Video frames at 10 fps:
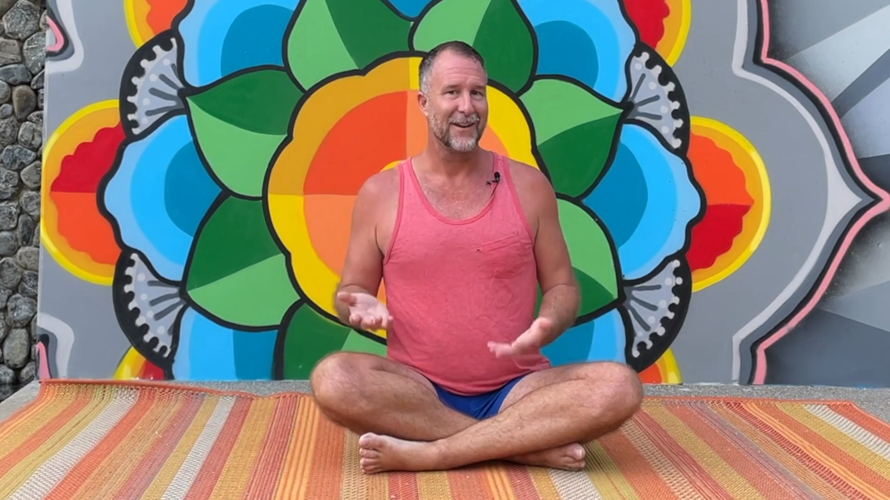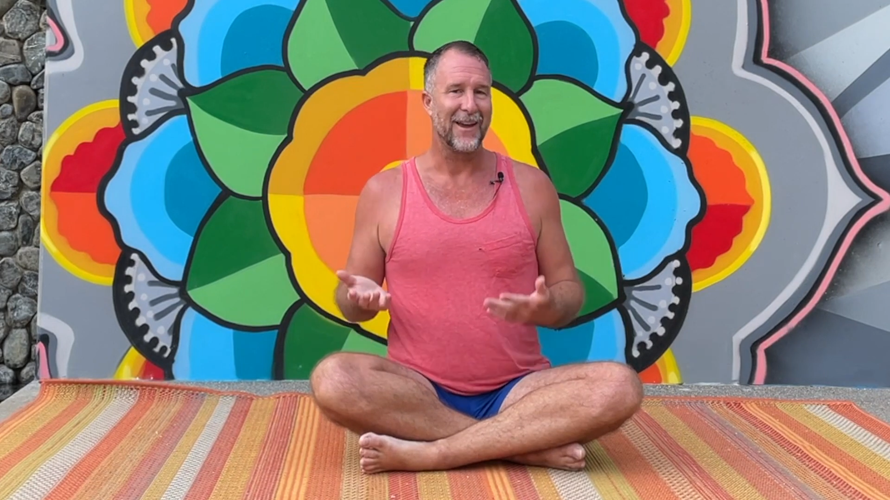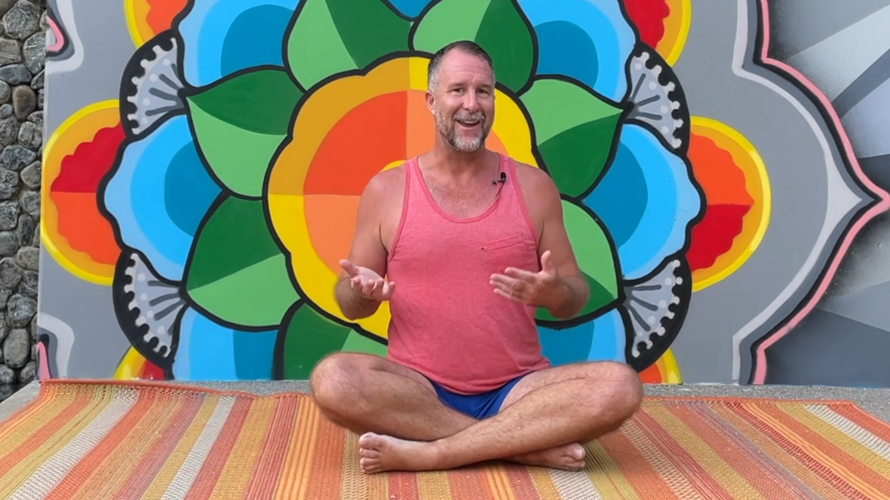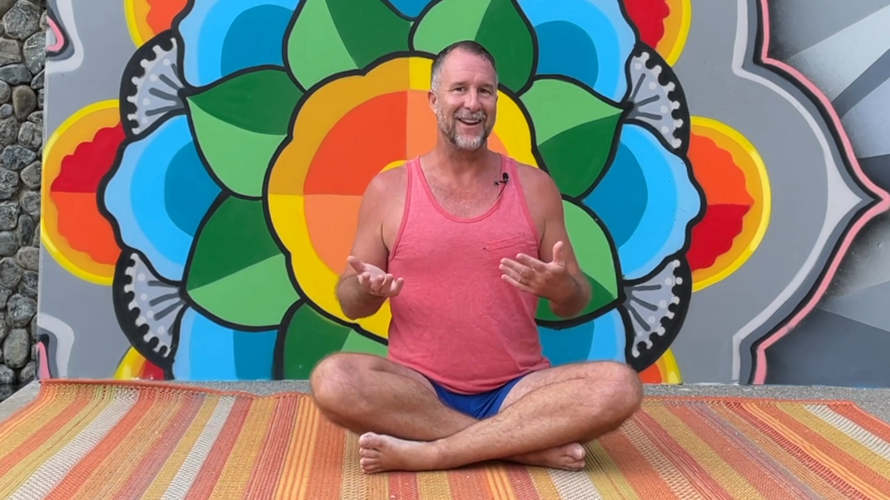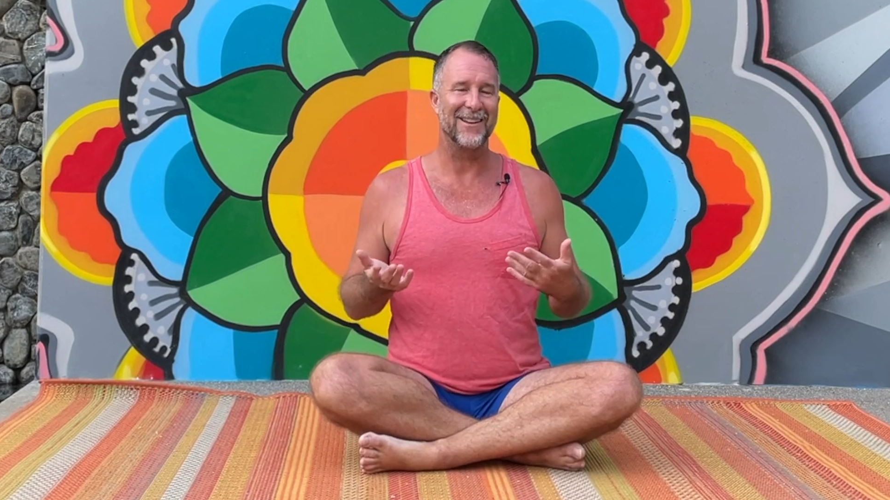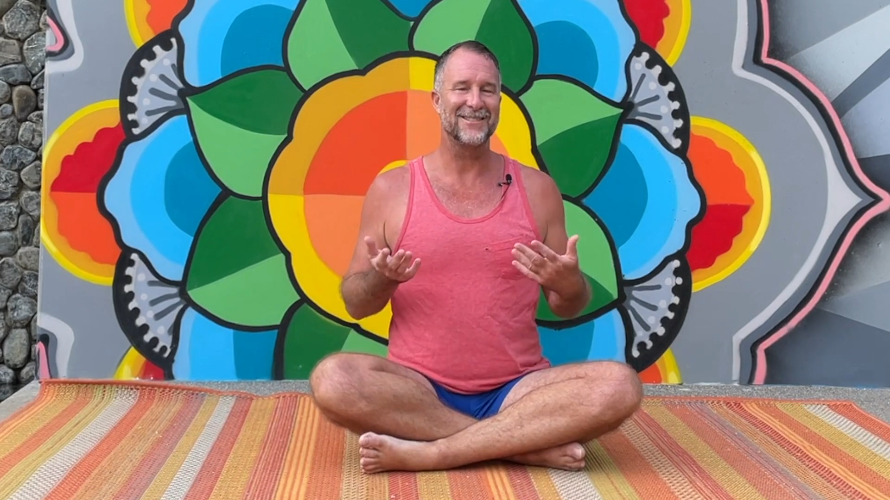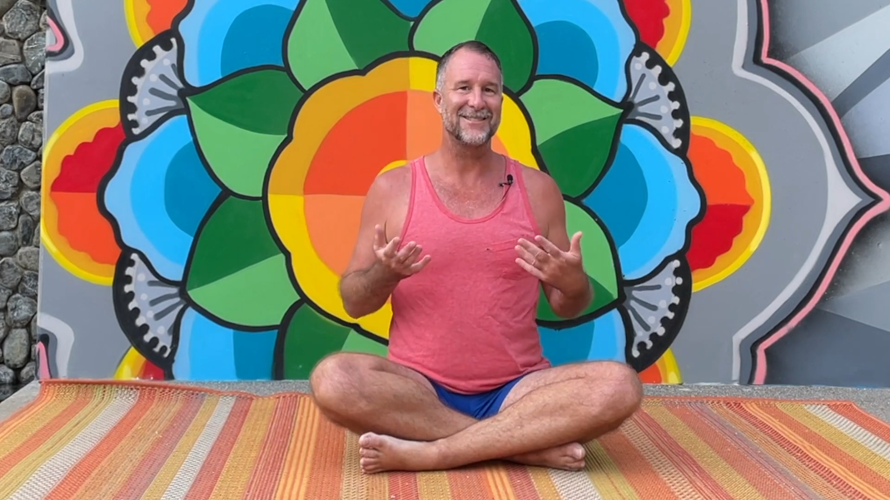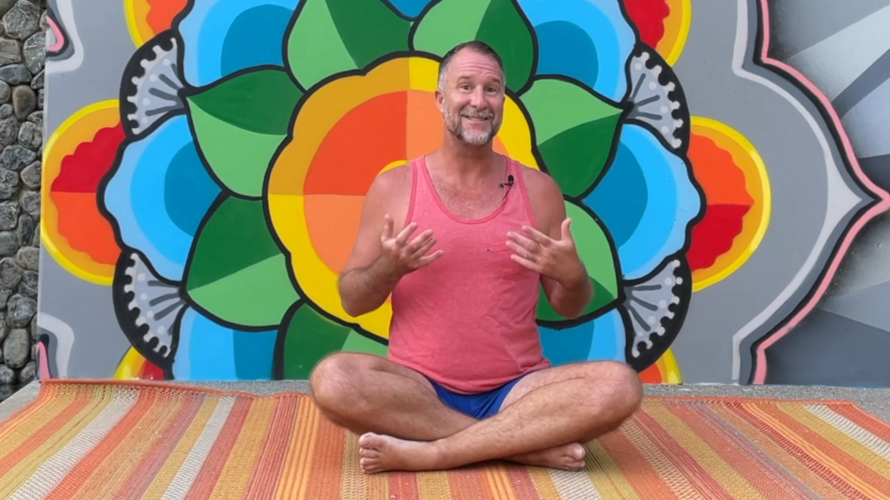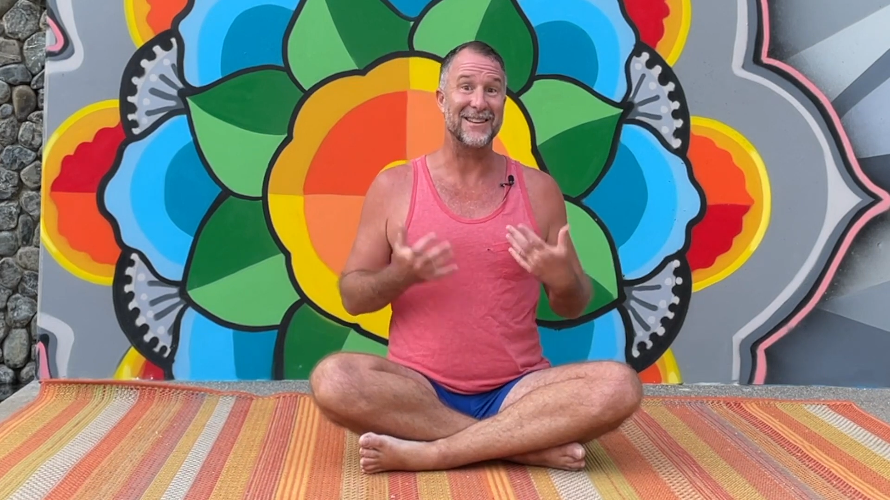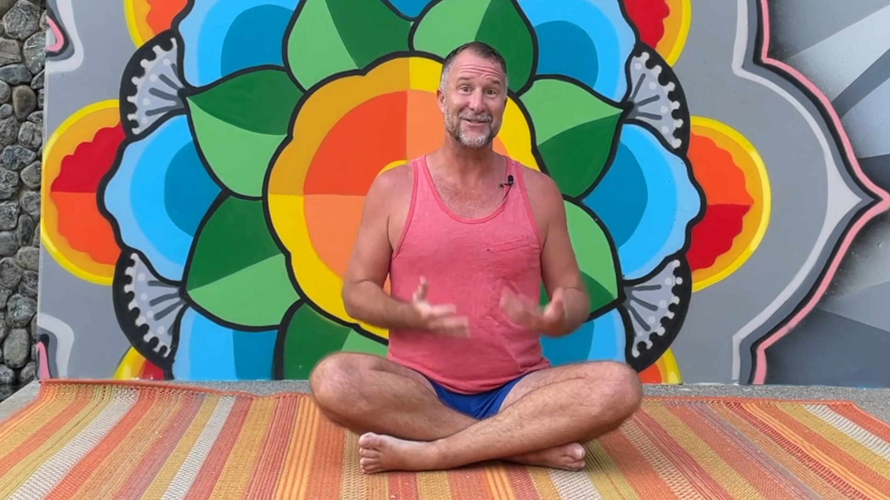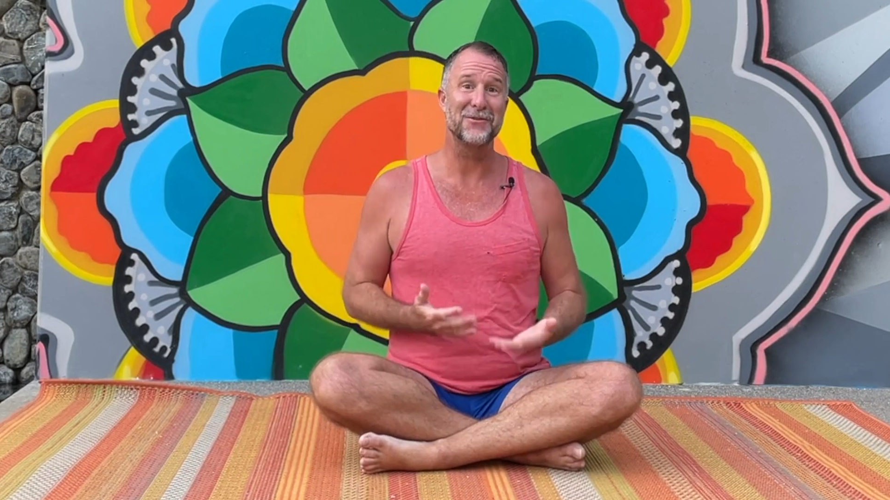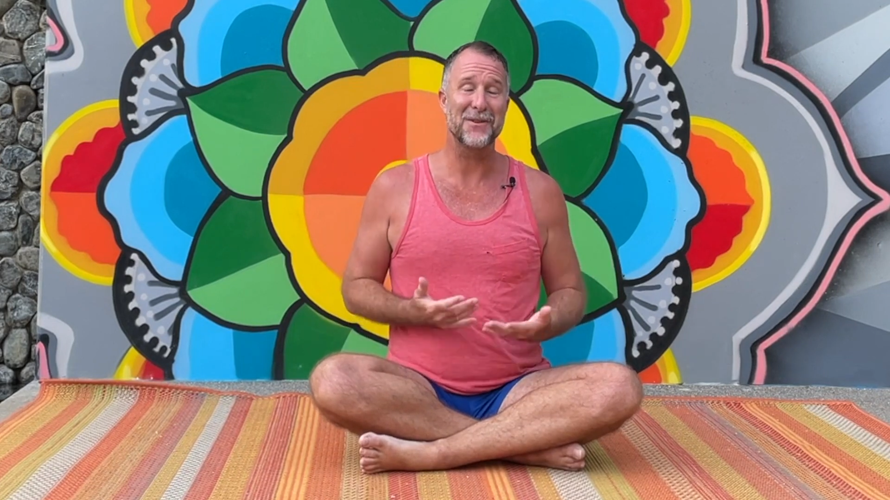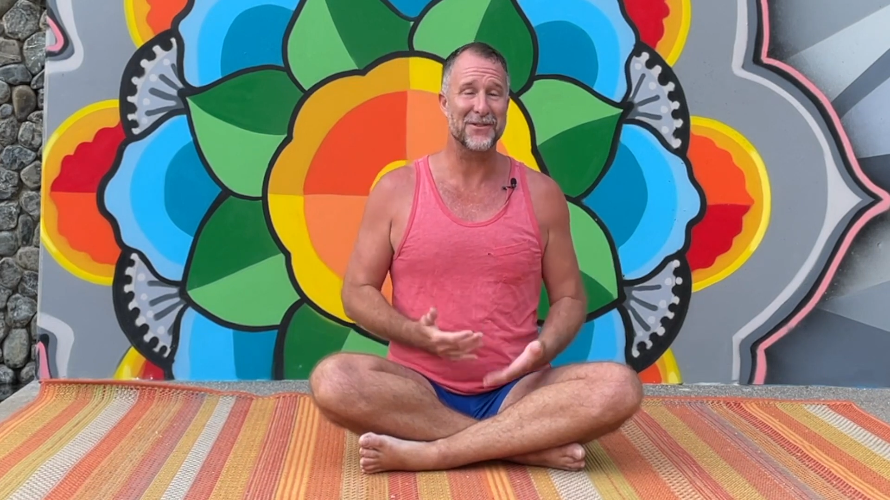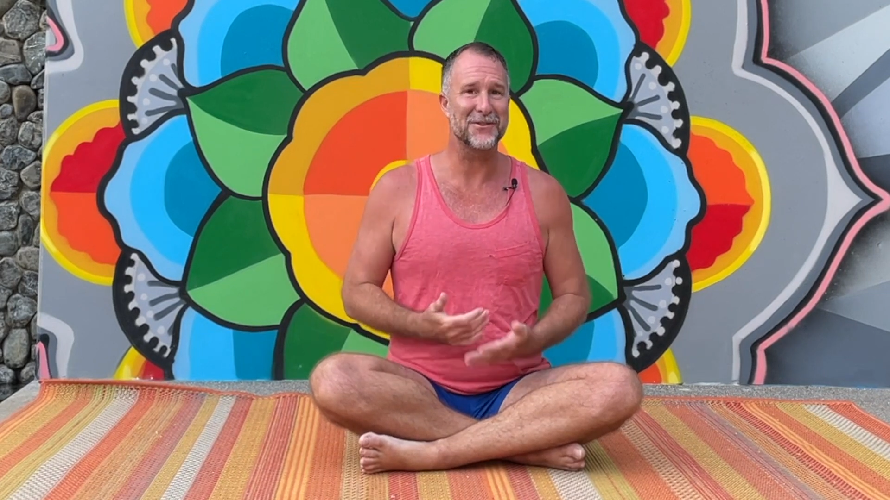and they do what they're